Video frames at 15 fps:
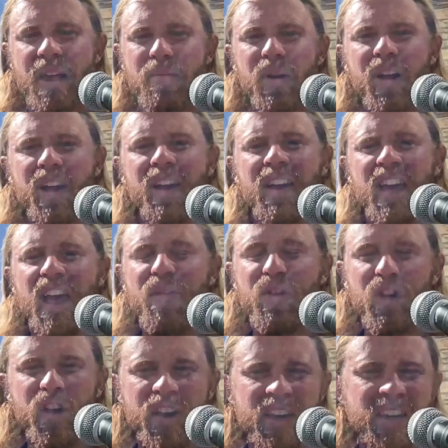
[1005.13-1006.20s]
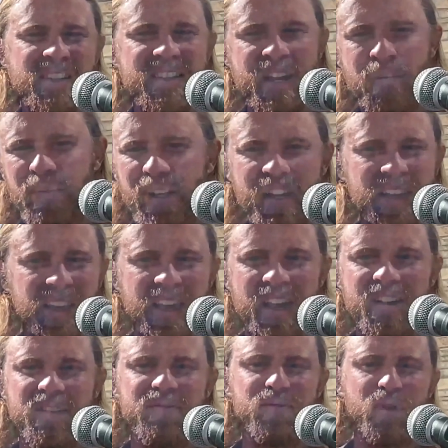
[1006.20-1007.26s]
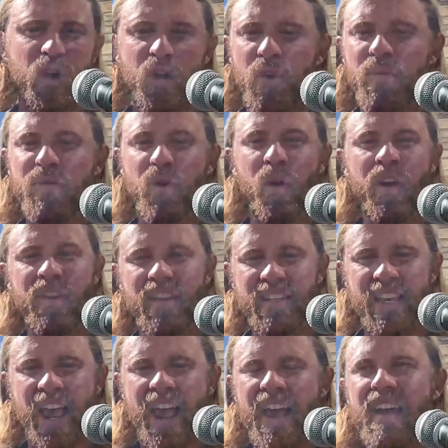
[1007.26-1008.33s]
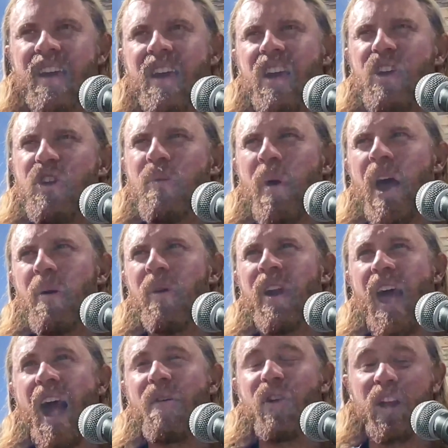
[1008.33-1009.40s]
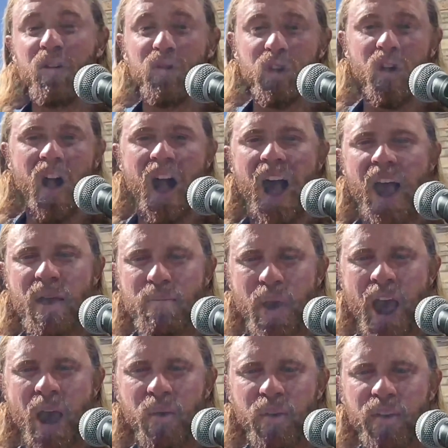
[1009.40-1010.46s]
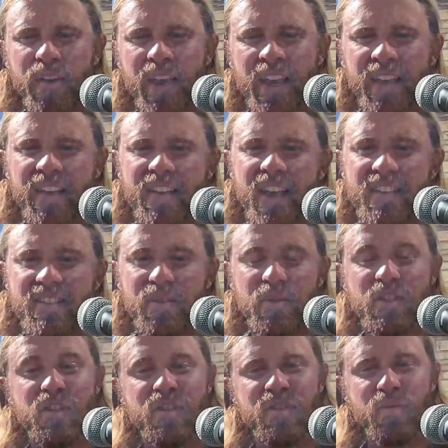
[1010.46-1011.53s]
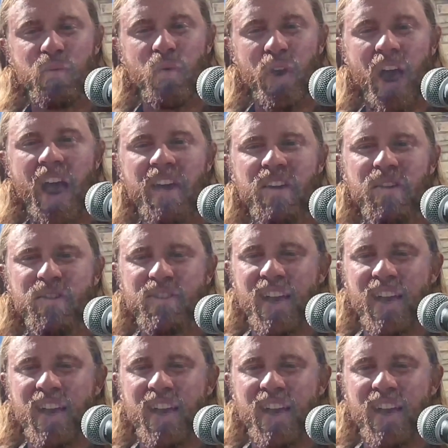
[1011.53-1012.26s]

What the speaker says: But if you're in a dimly lit room during the day, you might want to have like a real high powered incandescent, which is what I use.